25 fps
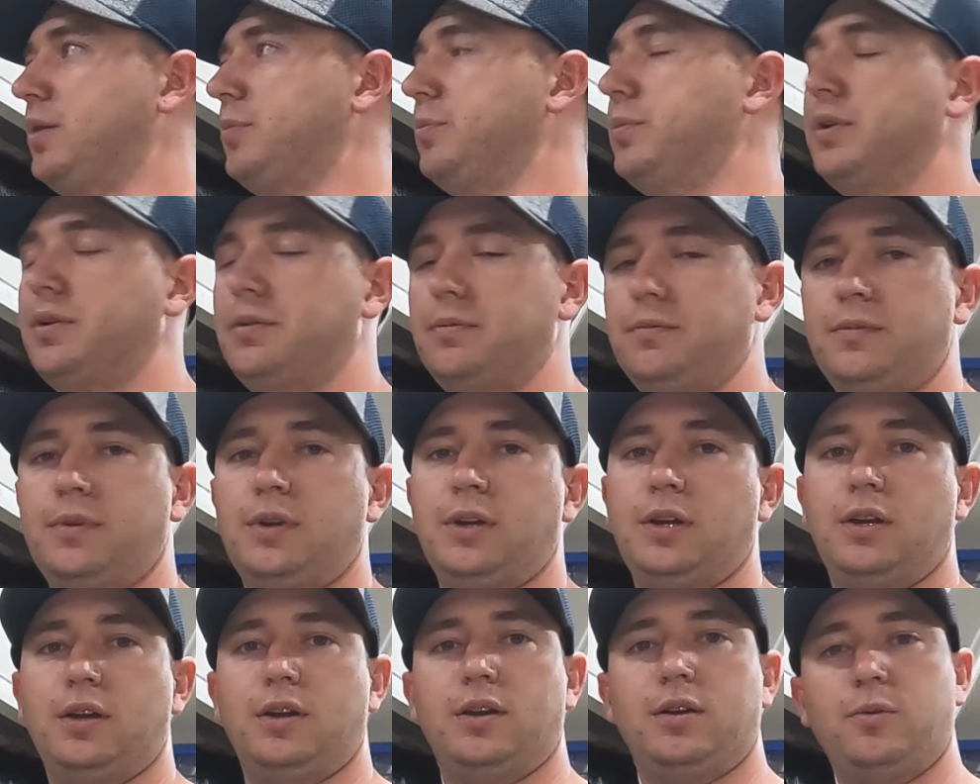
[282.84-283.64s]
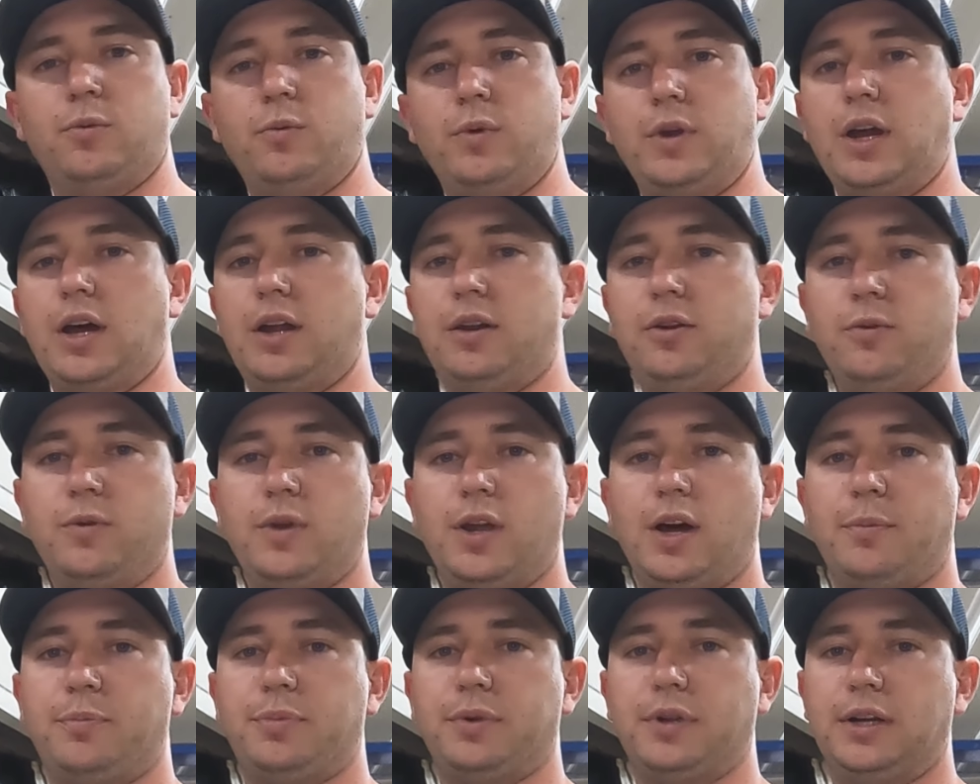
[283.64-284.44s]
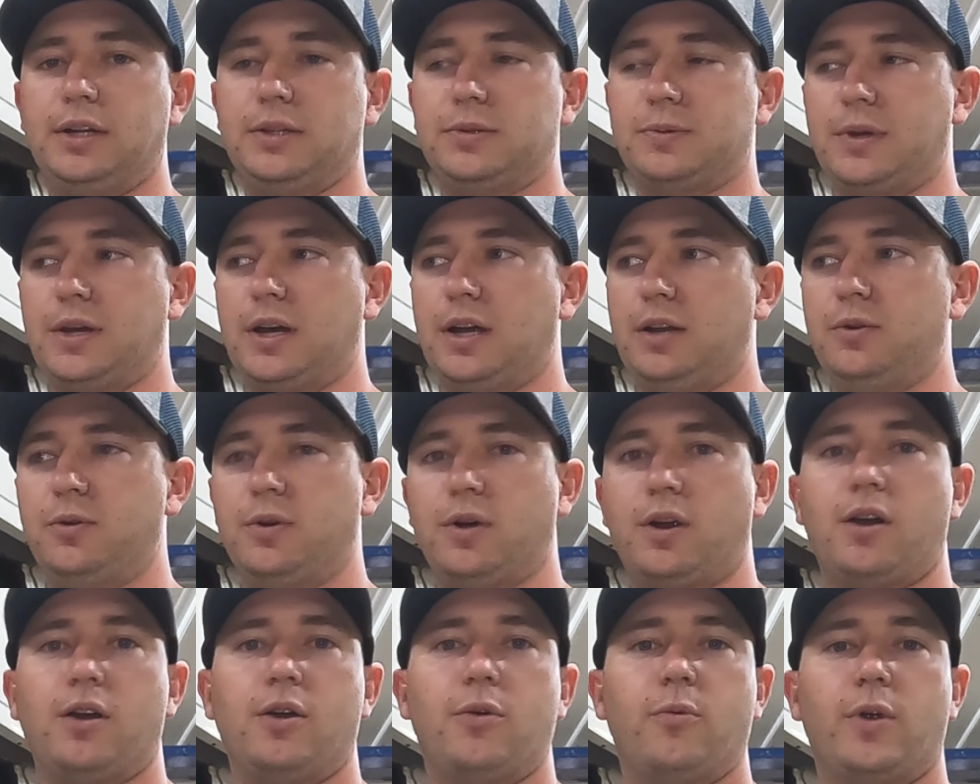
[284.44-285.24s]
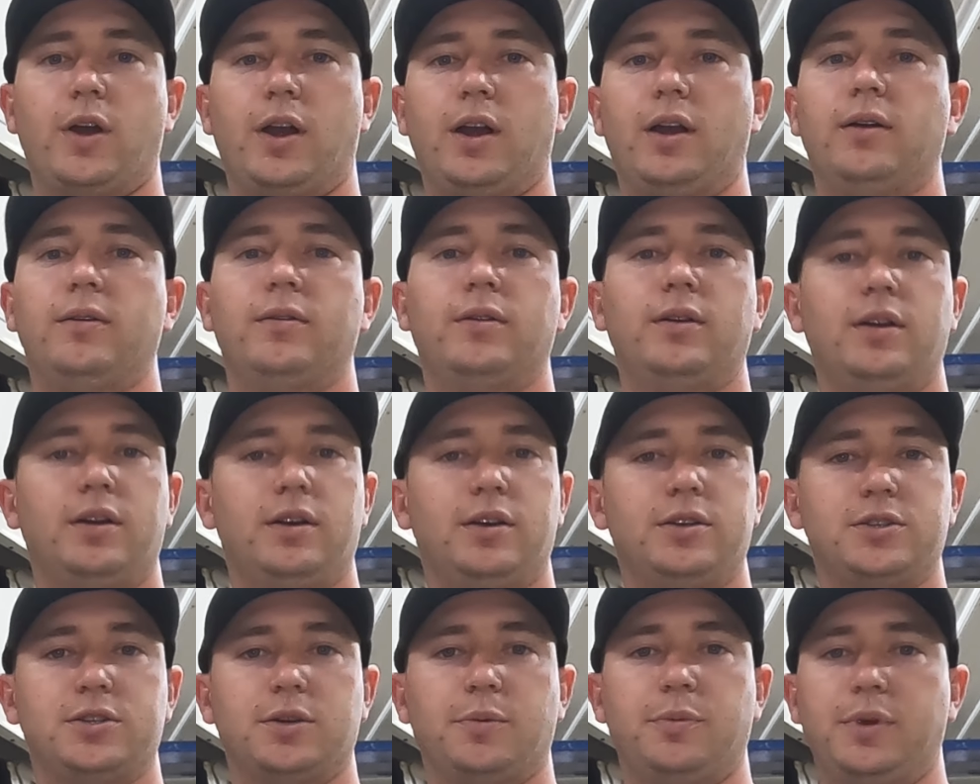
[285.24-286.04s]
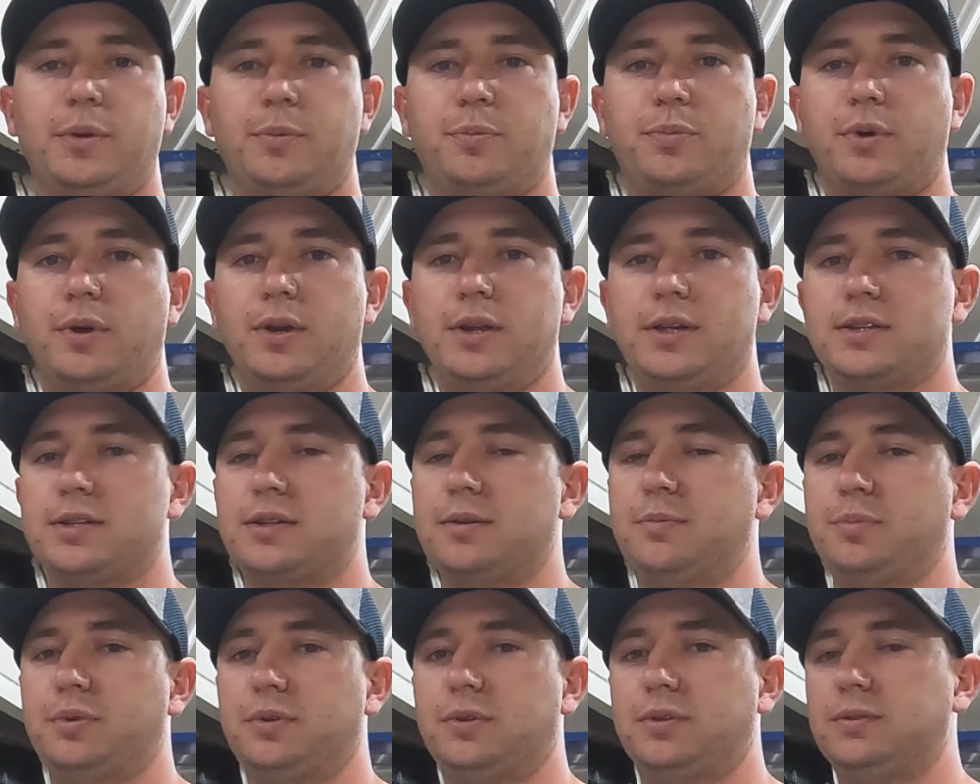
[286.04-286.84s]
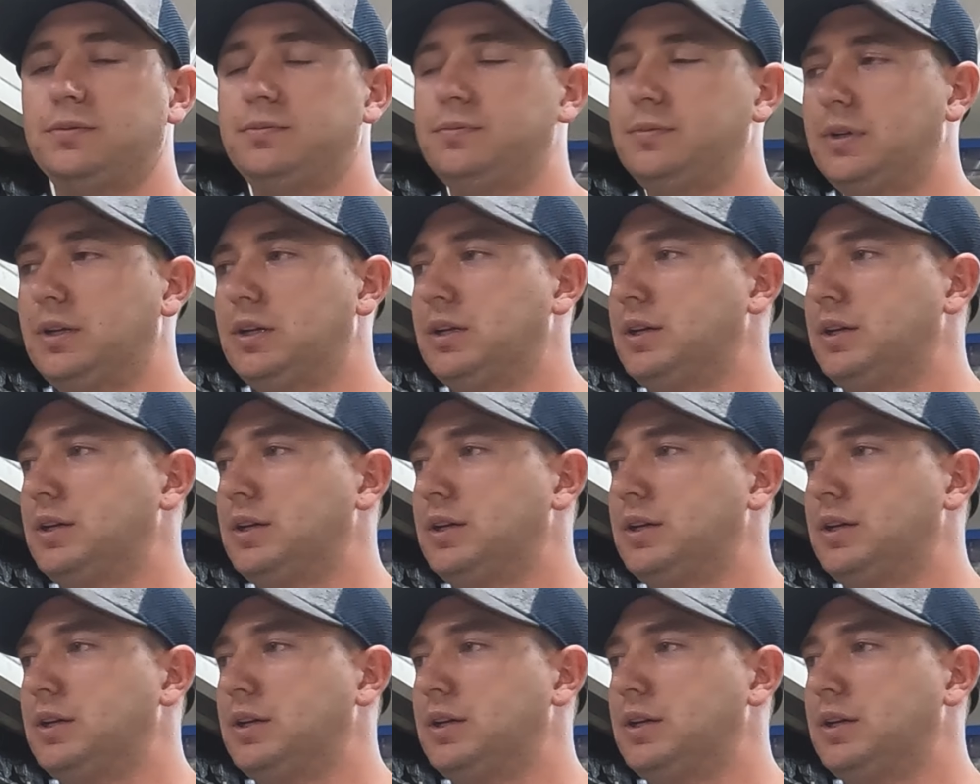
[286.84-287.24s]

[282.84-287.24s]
on, but we got new nut plates, we got new hardware. Should be a pretty simple,